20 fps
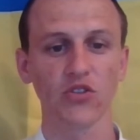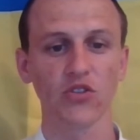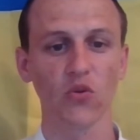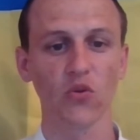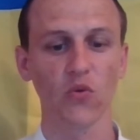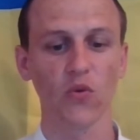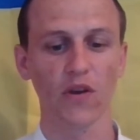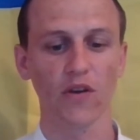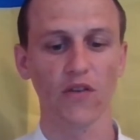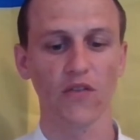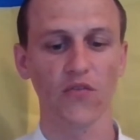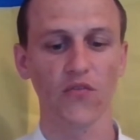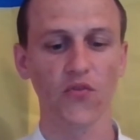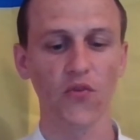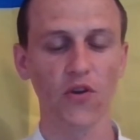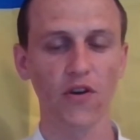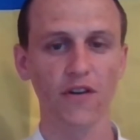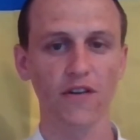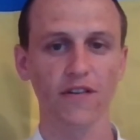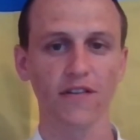So
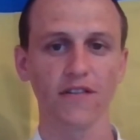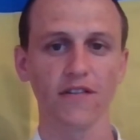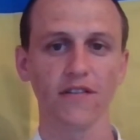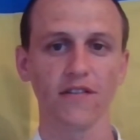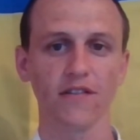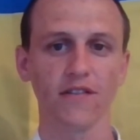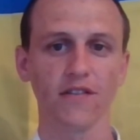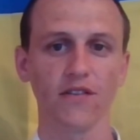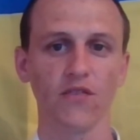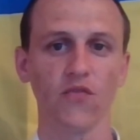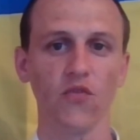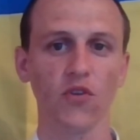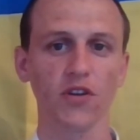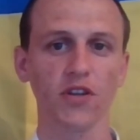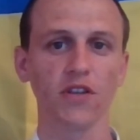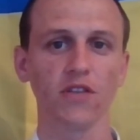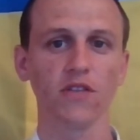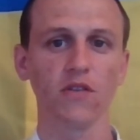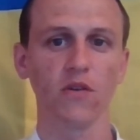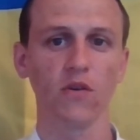for
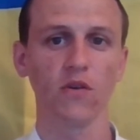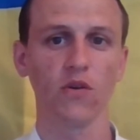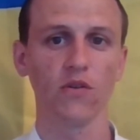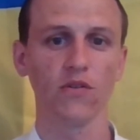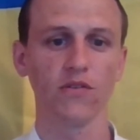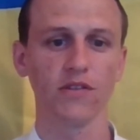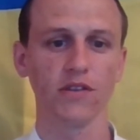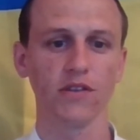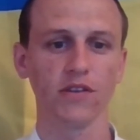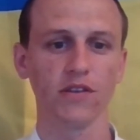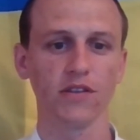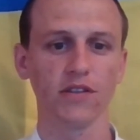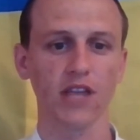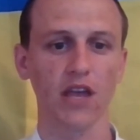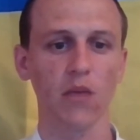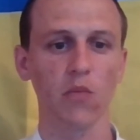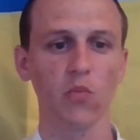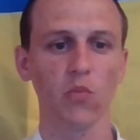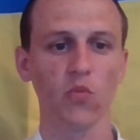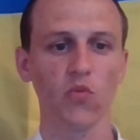working on
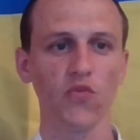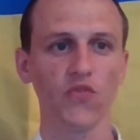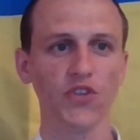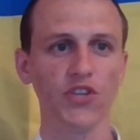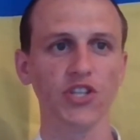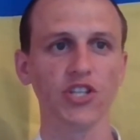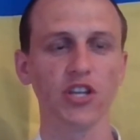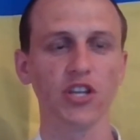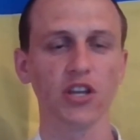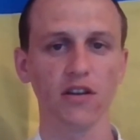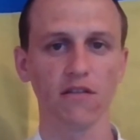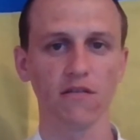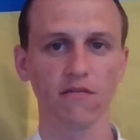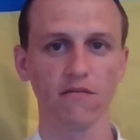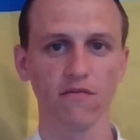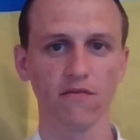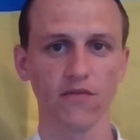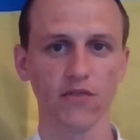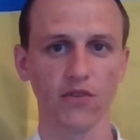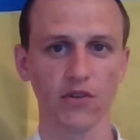some feature,
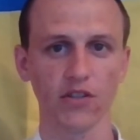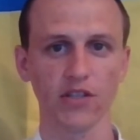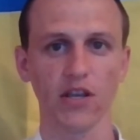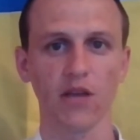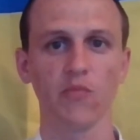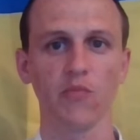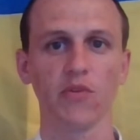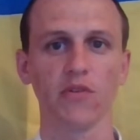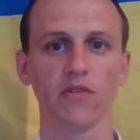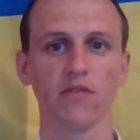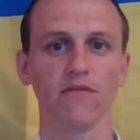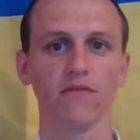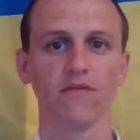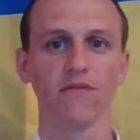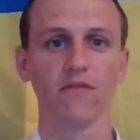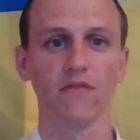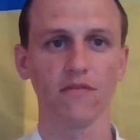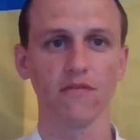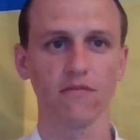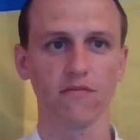for example,
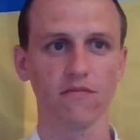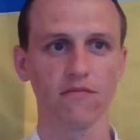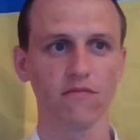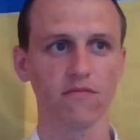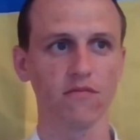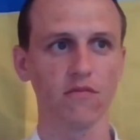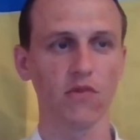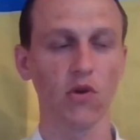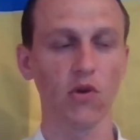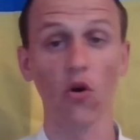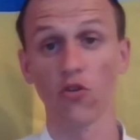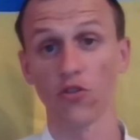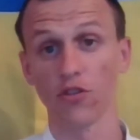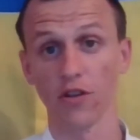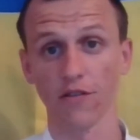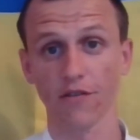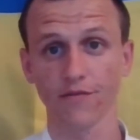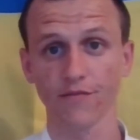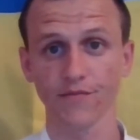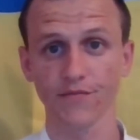
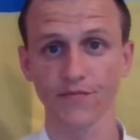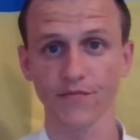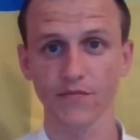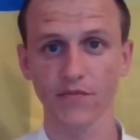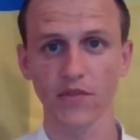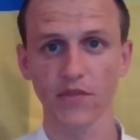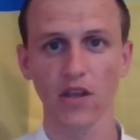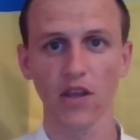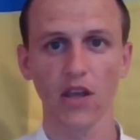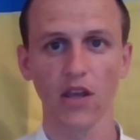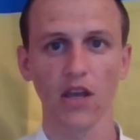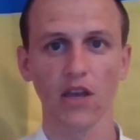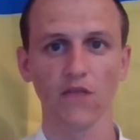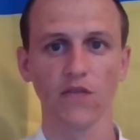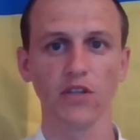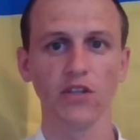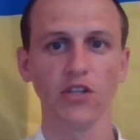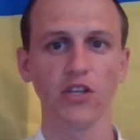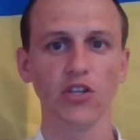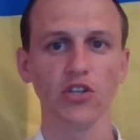order,
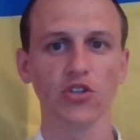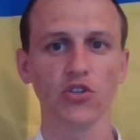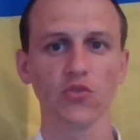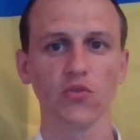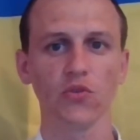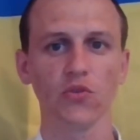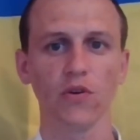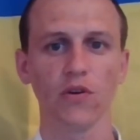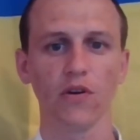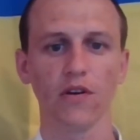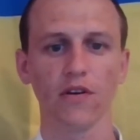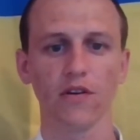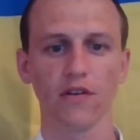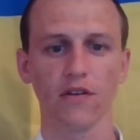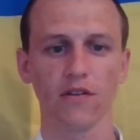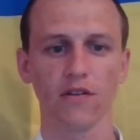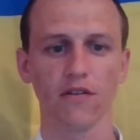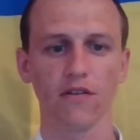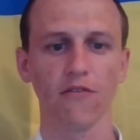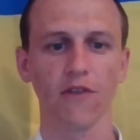we need to
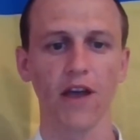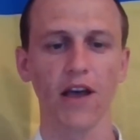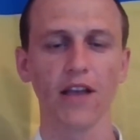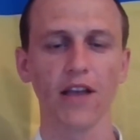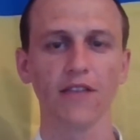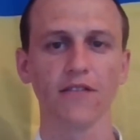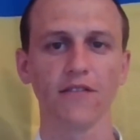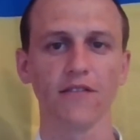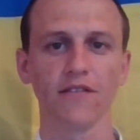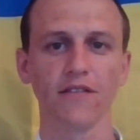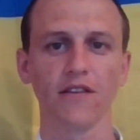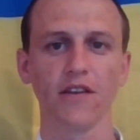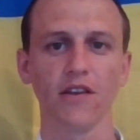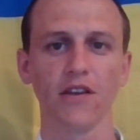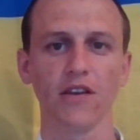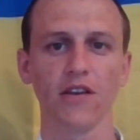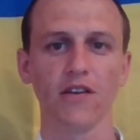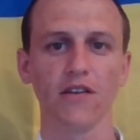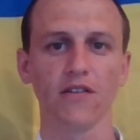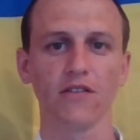run
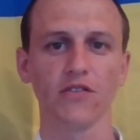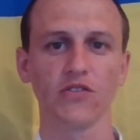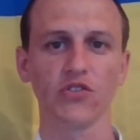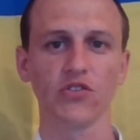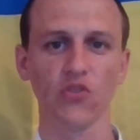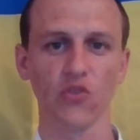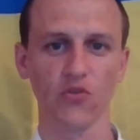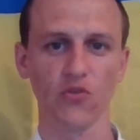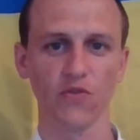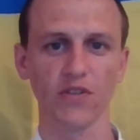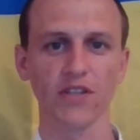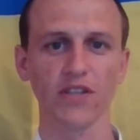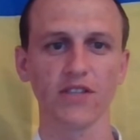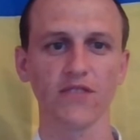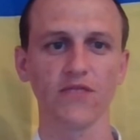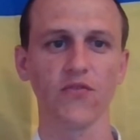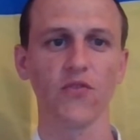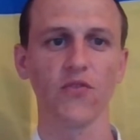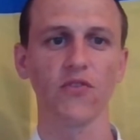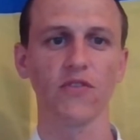
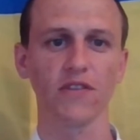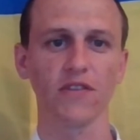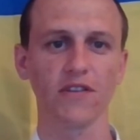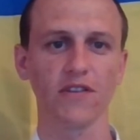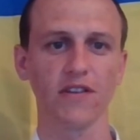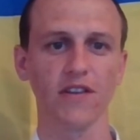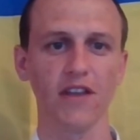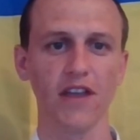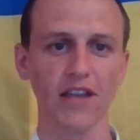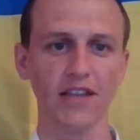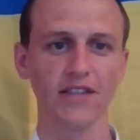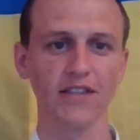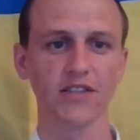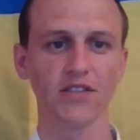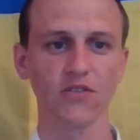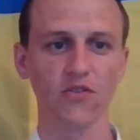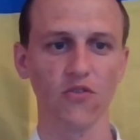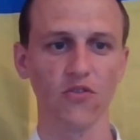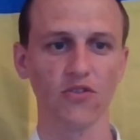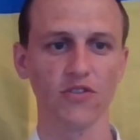services for create
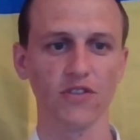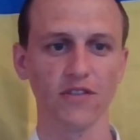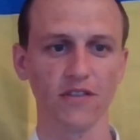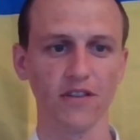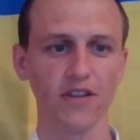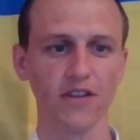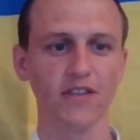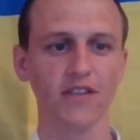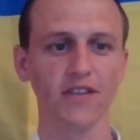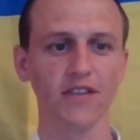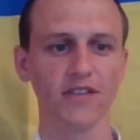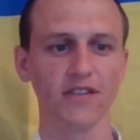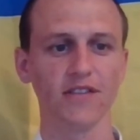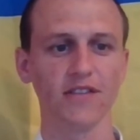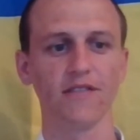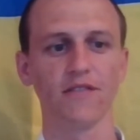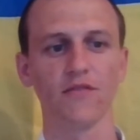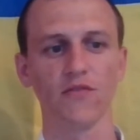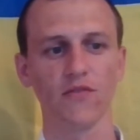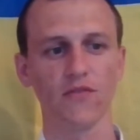this order. It is